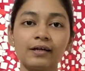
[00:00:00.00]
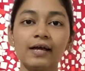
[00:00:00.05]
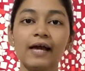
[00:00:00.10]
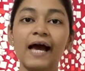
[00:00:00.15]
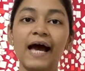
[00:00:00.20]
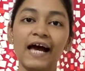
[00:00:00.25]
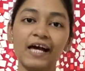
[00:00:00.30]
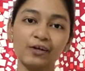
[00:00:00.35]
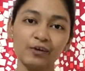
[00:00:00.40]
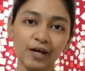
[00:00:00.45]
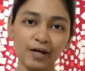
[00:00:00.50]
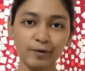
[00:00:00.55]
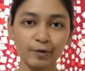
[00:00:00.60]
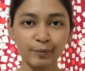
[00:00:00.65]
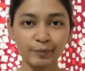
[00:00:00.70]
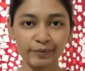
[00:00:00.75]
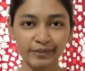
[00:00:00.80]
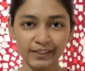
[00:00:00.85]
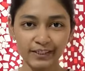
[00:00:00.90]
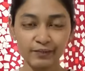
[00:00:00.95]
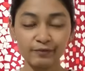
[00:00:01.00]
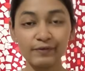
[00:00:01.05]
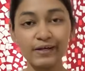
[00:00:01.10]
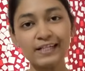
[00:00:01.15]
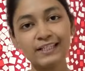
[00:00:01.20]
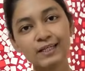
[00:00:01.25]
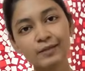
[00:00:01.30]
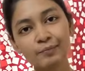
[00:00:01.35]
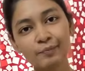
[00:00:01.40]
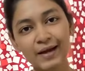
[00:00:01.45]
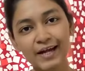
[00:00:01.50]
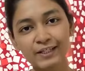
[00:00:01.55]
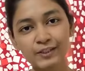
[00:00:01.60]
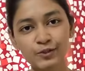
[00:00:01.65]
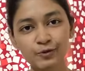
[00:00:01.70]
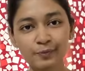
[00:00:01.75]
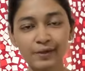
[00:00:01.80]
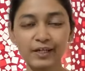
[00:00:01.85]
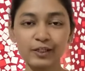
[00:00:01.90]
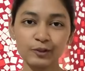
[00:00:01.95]
Hello everybody, welcome back
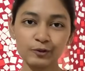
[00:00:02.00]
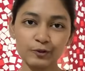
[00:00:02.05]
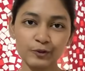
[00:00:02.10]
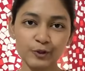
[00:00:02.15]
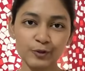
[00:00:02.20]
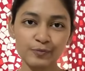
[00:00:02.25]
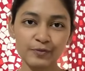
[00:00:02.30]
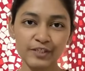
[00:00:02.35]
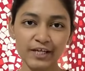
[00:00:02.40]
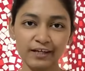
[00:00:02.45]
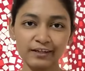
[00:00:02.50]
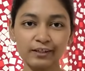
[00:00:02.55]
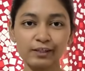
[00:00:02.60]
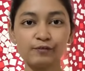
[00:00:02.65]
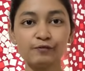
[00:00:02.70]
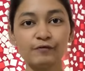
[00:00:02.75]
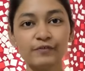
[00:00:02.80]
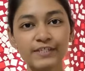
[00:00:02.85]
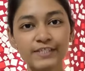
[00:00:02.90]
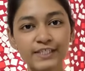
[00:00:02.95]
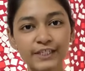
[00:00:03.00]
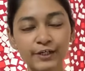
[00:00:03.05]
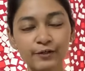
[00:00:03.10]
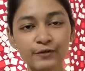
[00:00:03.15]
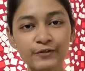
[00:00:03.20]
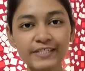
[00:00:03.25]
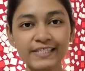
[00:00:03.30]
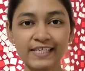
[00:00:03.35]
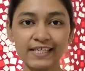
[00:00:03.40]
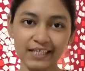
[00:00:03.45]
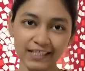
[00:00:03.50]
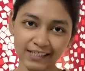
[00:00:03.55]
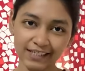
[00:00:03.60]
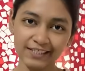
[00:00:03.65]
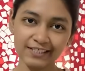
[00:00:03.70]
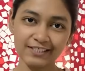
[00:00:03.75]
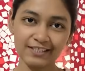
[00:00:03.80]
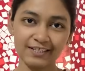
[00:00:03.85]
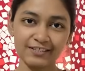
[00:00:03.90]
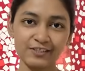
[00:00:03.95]
to my YouTube channel Physio's
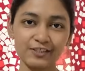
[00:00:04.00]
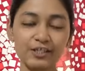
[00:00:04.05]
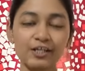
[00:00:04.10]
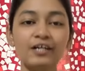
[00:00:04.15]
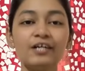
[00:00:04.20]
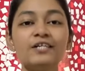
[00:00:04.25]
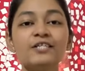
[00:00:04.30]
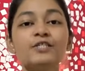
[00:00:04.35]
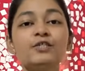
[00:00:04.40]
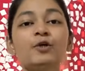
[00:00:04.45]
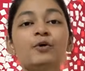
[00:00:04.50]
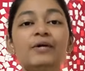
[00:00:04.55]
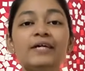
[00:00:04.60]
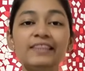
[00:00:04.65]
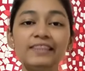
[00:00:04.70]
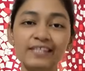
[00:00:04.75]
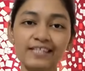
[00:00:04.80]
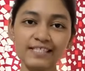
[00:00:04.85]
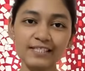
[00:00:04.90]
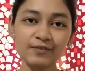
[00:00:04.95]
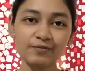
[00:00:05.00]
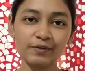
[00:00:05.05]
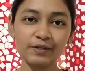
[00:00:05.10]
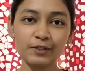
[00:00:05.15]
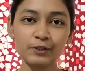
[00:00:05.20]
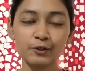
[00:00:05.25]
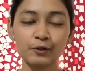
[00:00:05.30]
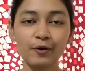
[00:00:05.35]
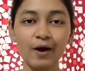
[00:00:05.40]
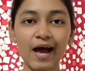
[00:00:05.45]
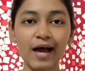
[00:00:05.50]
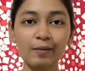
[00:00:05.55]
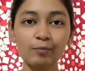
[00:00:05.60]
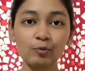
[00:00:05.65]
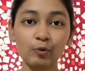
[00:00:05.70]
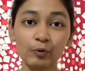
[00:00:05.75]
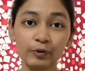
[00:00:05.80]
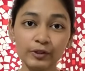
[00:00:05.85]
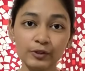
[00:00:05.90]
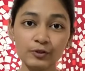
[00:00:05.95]
Healing Touch. So in this video I
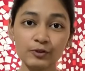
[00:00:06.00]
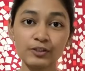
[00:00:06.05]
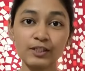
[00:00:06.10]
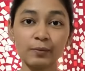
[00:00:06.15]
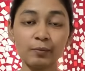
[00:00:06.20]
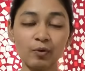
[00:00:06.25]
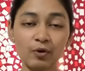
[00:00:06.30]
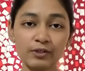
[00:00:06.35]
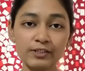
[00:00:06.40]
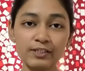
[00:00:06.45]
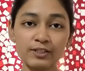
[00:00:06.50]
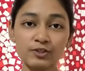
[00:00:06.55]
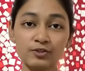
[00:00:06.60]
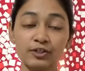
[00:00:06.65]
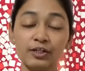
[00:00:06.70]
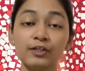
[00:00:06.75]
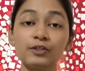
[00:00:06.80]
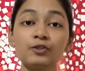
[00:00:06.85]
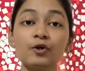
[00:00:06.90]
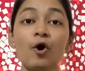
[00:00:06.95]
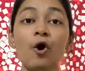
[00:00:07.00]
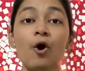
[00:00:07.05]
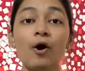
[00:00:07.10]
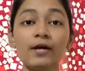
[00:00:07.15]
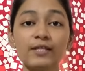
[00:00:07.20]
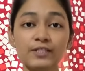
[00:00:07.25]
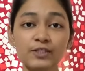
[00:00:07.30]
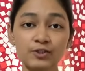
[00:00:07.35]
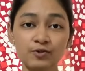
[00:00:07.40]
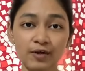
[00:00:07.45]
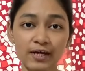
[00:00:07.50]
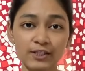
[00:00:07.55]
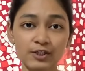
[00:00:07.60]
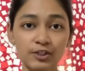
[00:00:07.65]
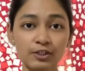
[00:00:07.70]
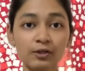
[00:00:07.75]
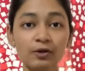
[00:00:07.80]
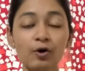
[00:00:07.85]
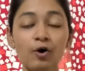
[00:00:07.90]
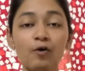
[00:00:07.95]
am going to demonstrate
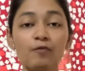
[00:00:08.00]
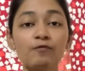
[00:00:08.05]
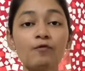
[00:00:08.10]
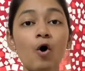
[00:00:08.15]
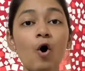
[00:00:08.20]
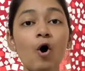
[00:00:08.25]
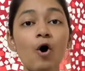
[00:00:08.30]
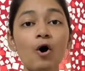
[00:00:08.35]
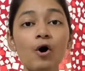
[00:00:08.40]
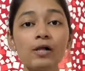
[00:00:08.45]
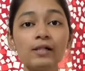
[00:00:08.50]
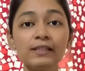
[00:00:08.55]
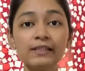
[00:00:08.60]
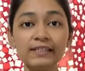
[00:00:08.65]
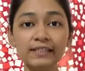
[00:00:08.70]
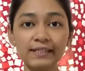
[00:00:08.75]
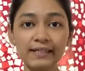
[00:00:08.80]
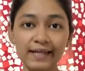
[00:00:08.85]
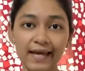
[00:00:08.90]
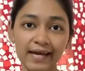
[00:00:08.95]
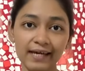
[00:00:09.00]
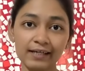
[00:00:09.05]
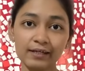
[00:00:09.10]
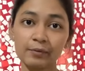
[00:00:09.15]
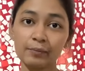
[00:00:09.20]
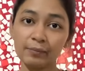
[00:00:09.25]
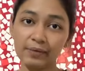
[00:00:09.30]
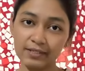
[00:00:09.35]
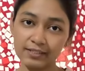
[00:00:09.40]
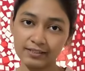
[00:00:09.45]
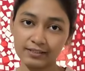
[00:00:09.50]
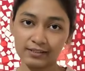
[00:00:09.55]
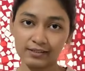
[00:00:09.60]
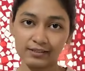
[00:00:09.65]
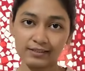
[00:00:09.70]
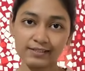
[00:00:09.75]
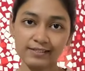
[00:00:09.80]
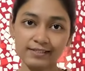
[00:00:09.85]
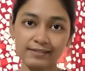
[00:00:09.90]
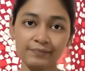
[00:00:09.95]
stretching of all the neck
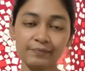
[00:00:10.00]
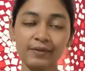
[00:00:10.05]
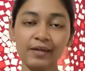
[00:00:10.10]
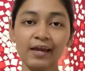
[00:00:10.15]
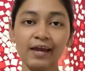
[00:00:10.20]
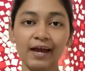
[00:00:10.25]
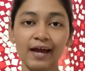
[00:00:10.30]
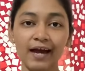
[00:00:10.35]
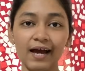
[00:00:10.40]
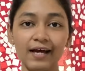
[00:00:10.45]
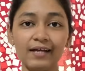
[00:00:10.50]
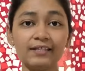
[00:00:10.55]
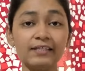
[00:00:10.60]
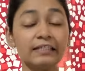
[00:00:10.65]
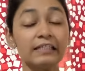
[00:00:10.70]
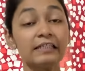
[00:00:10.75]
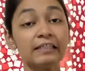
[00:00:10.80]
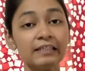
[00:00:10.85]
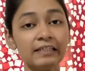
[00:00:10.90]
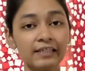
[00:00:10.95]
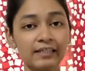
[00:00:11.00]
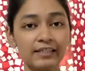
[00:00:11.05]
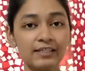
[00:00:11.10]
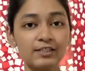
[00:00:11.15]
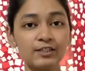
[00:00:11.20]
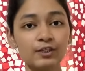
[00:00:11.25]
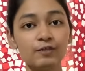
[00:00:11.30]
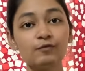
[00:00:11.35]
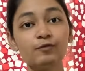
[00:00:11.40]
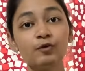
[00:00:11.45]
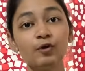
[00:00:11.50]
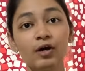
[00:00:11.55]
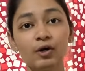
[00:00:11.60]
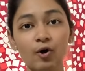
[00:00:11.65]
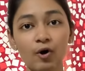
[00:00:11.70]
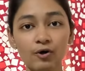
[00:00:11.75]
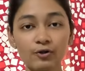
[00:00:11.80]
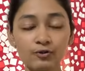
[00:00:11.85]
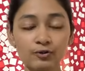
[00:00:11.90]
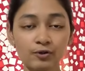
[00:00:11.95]
muscles, and in case if you
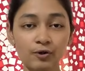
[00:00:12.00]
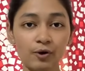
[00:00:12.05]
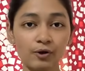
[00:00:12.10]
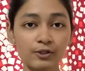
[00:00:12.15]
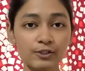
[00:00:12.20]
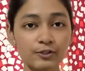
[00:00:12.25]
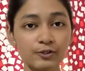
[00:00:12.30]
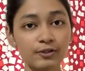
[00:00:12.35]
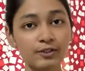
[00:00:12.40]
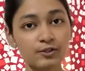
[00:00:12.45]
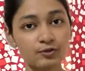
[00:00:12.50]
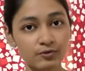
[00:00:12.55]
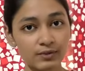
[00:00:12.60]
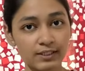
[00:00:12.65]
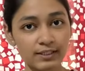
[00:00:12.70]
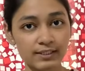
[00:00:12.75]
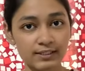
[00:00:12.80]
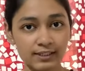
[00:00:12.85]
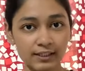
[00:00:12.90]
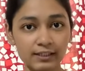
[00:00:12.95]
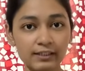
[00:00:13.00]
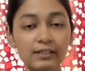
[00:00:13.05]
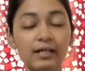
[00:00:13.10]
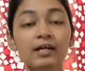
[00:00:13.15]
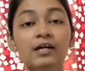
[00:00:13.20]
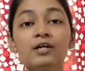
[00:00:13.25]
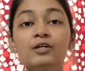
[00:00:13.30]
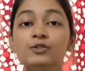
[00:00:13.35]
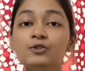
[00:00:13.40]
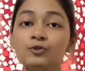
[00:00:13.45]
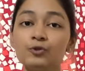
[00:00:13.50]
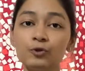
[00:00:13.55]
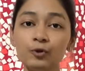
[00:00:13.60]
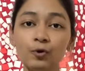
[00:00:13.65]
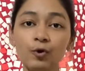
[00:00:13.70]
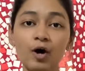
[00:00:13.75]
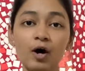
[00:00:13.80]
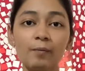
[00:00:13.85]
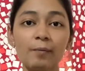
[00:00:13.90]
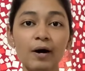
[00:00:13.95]
are also interested to
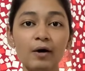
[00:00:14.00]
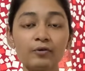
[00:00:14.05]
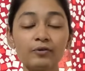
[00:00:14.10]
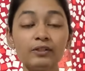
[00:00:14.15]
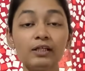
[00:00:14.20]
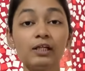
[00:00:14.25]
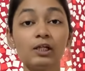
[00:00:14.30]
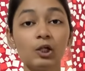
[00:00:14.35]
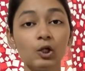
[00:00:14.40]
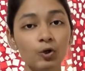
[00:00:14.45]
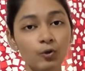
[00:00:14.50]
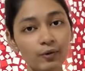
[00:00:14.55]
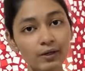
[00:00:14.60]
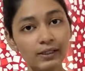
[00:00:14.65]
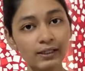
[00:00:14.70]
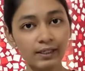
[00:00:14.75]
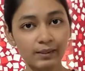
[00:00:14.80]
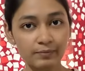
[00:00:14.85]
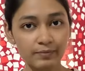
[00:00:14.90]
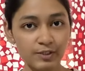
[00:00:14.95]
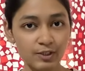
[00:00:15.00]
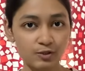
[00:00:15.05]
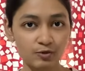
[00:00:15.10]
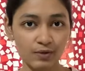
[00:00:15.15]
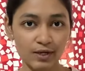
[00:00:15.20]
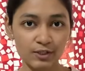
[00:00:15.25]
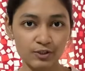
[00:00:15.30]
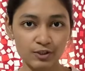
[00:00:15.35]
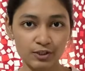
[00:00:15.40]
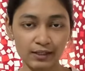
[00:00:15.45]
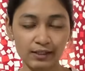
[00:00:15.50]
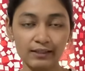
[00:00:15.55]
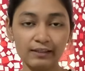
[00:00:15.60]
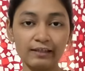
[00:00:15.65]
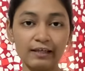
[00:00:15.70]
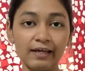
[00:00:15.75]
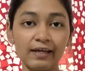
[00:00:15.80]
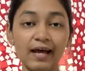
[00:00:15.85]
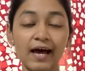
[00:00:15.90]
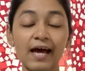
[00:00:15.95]
know about the lower limb stretching,
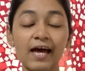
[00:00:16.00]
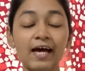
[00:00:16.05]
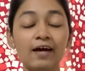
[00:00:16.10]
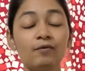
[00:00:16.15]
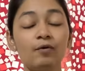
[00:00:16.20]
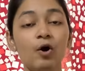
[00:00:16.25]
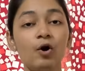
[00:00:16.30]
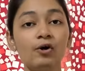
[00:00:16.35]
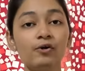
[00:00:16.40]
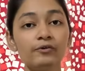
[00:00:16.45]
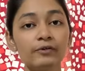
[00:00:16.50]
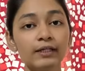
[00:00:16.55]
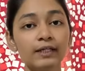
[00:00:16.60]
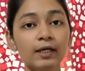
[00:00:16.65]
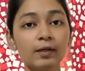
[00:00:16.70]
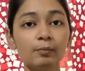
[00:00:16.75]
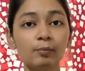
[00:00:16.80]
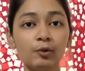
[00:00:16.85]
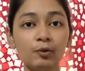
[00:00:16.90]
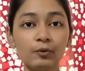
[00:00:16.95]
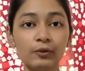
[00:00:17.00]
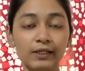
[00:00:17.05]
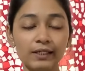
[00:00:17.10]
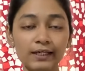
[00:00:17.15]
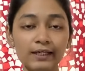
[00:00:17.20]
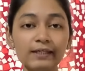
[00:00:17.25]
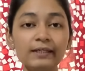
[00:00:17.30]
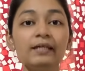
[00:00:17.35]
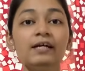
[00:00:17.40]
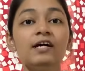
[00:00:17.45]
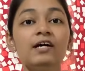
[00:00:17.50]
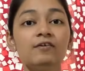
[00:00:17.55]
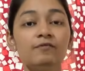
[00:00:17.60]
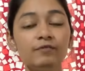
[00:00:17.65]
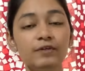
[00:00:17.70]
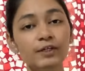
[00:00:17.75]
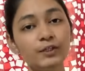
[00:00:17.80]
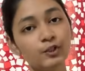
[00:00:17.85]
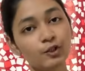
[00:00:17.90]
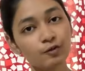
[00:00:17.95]
then I have already uploaded
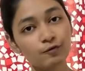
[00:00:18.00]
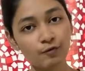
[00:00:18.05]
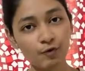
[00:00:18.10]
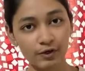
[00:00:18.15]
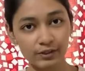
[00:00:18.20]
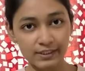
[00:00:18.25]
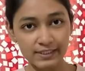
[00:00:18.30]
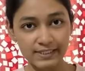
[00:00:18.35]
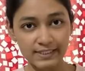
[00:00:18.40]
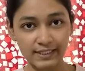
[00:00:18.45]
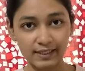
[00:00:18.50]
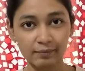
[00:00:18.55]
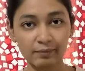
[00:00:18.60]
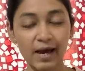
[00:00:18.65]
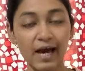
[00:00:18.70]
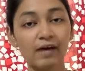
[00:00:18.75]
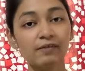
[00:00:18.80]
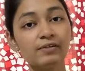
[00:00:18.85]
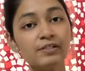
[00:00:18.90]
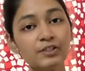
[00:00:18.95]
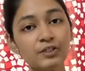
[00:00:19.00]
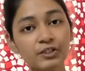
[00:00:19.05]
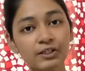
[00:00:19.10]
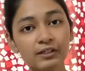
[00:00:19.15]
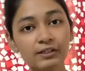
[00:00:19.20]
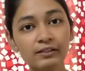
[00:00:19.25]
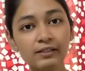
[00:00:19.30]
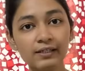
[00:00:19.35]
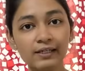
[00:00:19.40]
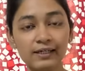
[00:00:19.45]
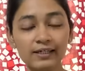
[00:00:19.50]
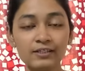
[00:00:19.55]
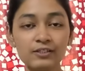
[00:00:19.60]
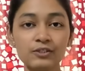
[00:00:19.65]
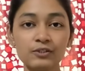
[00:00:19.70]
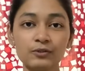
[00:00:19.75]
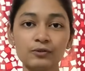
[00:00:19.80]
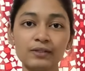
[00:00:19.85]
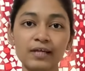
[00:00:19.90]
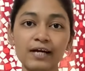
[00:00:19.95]
video for the same. I will share the
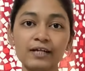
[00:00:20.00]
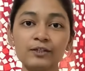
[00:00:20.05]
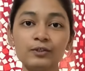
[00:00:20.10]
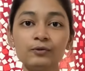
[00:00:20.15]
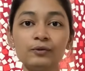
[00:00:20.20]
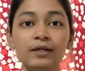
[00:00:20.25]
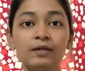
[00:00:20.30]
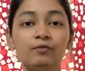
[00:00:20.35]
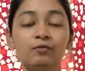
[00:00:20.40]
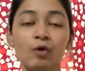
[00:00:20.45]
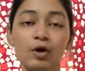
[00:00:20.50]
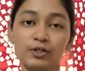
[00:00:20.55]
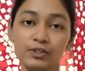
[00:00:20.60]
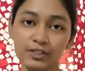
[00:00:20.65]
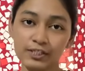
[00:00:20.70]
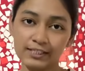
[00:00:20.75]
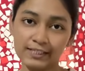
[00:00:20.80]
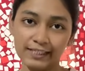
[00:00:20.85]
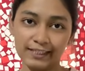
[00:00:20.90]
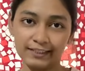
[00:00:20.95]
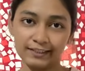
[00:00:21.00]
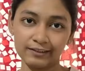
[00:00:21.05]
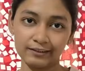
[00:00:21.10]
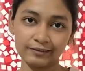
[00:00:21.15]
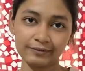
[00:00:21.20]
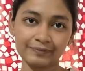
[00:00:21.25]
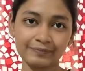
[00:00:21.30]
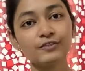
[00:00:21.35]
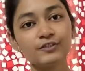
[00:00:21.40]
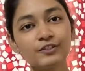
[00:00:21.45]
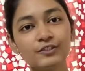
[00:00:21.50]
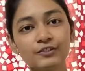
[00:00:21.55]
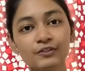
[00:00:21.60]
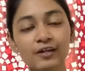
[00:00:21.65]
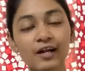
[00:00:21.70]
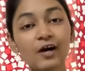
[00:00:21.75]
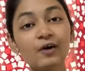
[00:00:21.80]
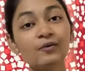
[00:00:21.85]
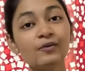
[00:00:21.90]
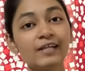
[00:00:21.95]
link so that you can watch it later. So
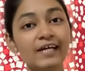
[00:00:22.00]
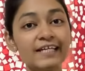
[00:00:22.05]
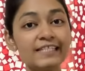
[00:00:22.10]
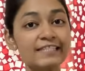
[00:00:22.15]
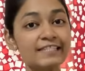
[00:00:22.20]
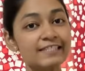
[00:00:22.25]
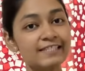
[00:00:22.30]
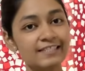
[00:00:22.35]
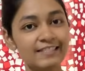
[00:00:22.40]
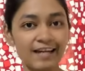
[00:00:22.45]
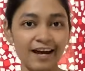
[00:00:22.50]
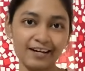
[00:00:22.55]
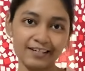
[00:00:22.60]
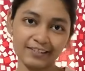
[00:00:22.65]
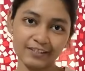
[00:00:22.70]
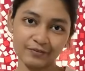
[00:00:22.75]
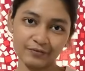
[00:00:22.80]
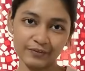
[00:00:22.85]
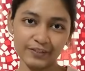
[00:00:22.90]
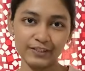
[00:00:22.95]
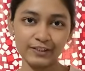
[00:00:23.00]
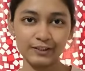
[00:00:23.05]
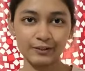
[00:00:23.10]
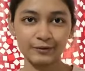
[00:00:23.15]
now let's start the video.